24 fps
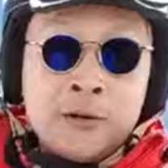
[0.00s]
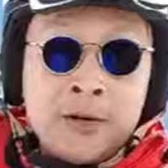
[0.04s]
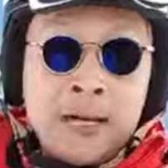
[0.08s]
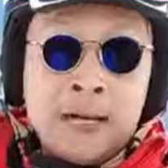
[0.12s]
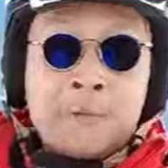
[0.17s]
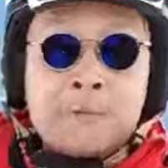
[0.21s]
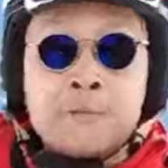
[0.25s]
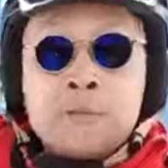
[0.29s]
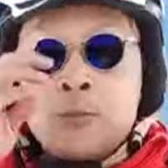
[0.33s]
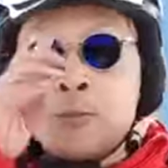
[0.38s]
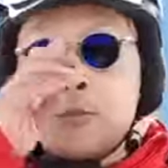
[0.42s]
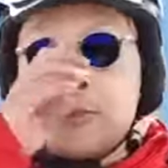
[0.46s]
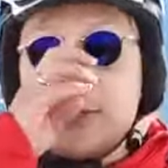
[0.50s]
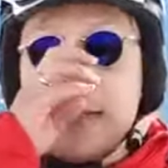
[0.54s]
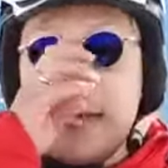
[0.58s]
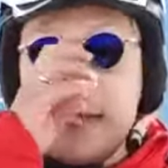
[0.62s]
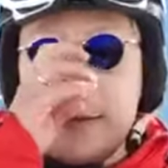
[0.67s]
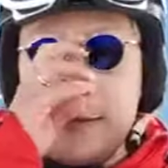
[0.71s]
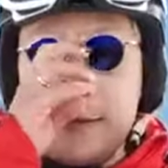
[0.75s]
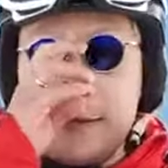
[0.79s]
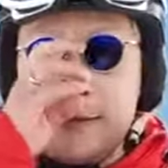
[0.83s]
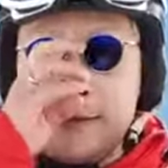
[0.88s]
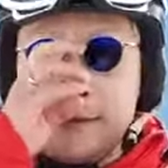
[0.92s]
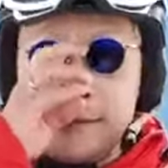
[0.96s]
right?
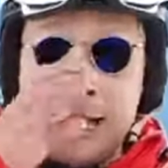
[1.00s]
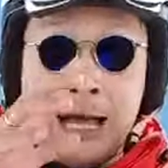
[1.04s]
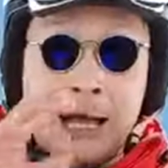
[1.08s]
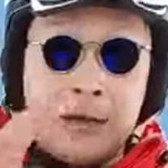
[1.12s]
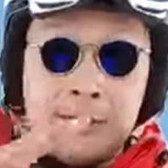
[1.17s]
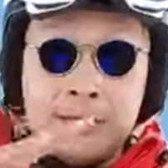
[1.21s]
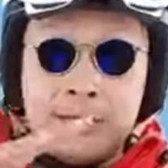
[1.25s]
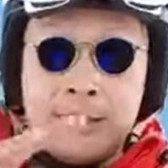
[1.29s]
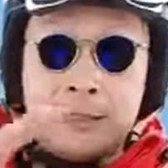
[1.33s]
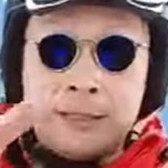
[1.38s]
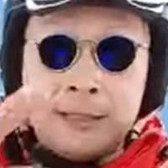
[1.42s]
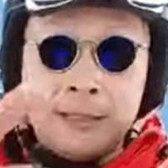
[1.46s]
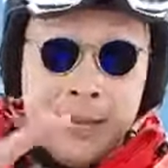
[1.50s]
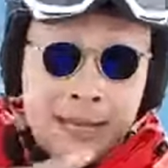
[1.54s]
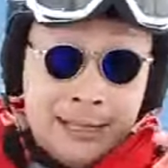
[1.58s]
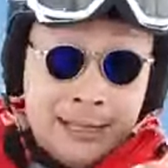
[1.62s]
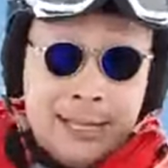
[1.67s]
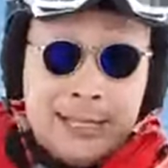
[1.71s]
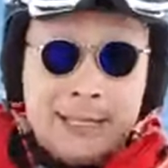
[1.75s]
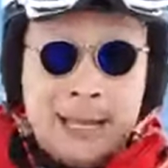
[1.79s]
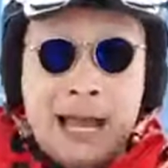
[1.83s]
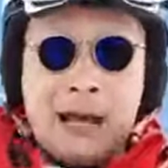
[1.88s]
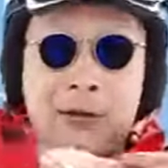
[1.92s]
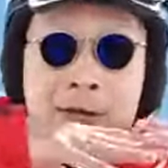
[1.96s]
And then now
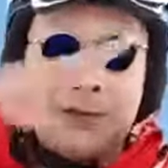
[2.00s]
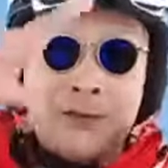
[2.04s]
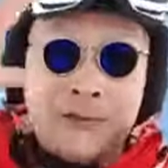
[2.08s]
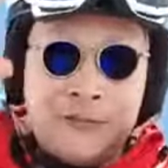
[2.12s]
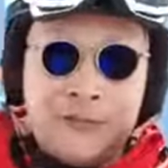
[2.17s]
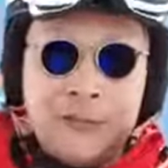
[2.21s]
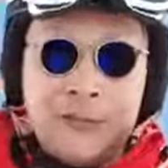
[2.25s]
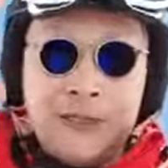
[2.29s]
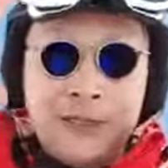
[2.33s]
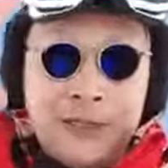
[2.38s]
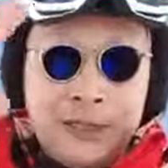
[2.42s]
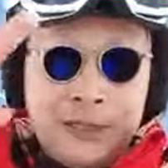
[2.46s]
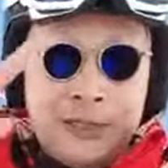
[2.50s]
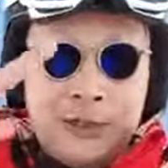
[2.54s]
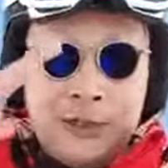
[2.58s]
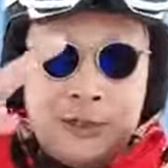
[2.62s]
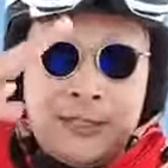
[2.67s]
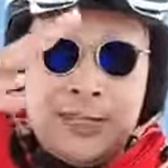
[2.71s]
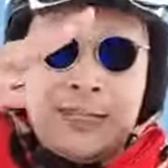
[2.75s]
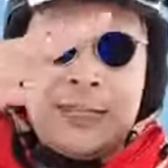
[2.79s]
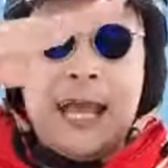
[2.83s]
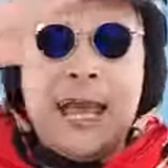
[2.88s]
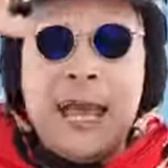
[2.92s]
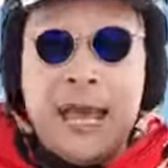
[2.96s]
you
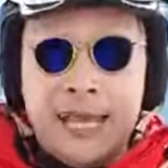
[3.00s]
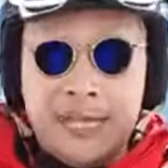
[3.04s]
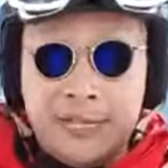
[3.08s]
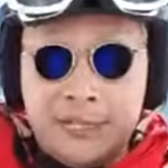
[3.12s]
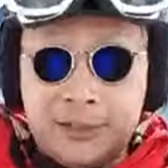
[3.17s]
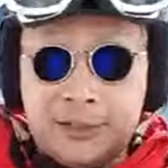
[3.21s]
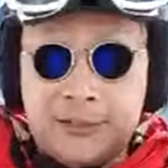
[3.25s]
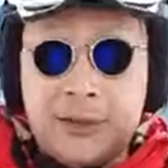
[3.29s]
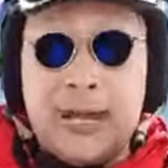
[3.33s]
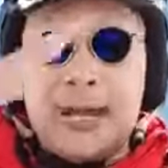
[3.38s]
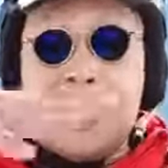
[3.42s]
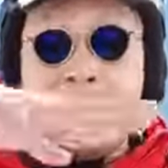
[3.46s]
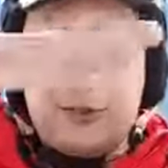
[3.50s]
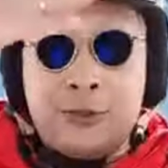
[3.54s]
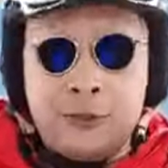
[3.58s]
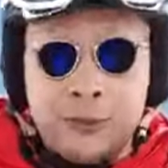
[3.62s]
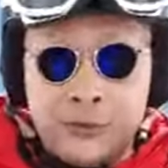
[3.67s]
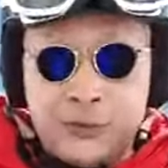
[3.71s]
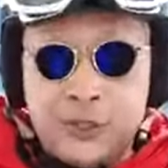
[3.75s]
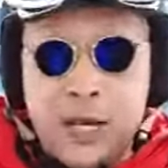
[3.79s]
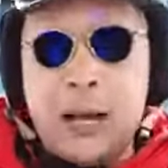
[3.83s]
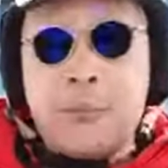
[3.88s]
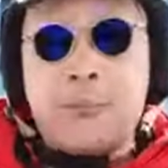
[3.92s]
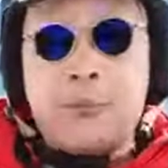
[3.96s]
can 8, right? As you
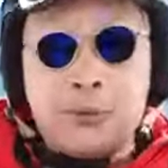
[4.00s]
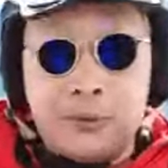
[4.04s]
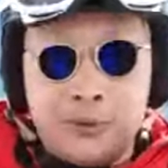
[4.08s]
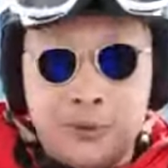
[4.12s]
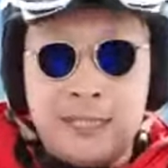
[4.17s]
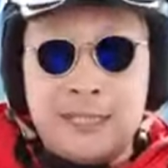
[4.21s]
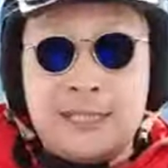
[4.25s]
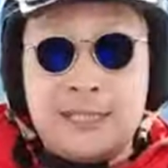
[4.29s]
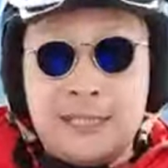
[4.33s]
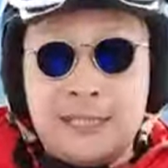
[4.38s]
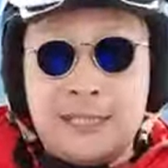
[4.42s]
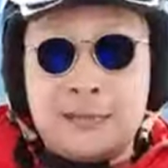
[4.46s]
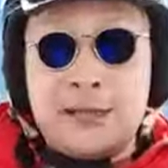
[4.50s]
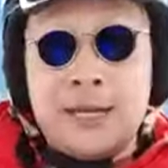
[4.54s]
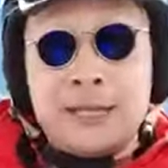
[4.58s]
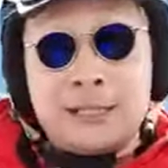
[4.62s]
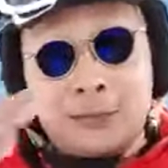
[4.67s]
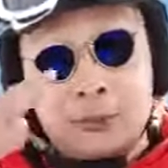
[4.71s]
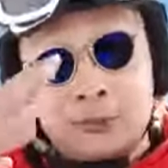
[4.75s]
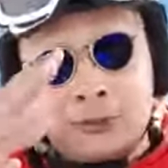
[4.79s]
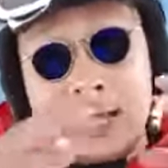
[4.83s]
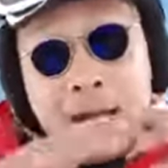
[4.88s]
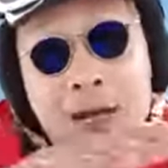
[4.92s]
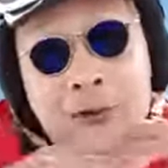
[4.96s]
double, isn't it, right?
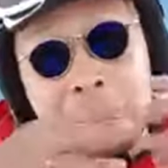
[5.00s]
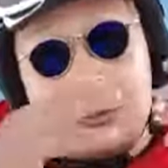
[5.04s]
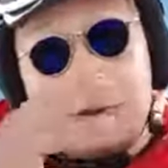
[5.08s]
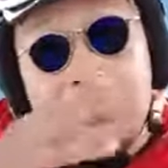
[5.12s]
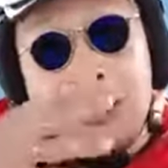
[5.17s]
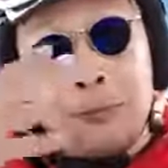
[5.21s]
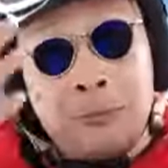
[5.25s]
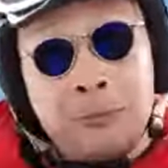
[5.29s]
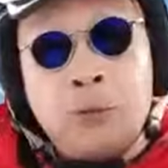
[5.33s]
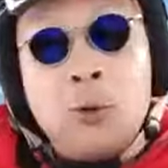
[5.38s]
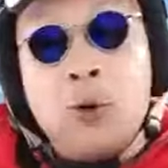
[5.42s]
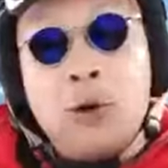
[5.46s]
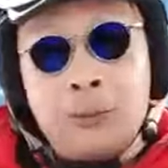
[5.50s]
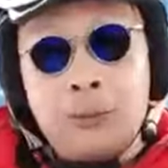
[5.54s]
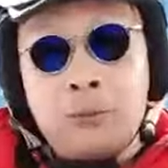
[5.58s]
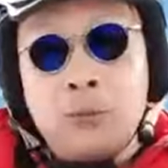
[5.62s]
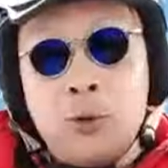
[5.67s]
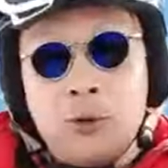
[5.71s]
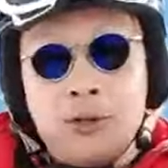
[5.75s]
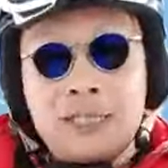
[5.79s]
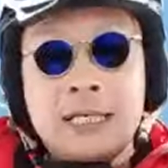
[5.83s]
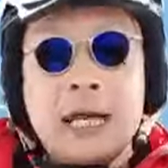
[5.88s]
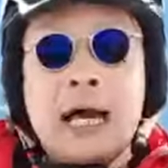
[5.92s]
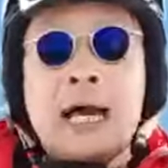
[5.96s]
So now you get more and
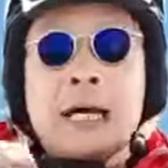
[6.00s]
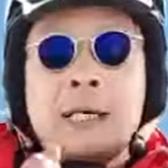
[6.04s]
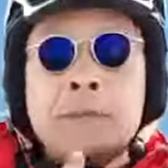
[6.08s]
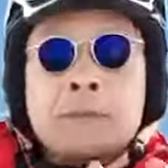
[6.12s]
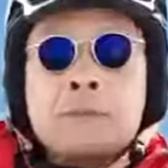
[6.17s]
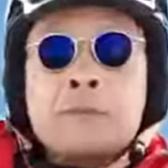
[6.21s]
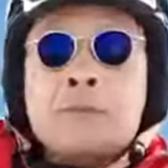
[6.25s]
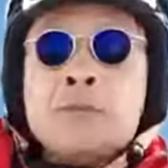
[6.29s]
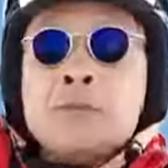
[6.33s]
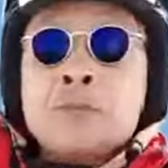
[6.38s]
more time.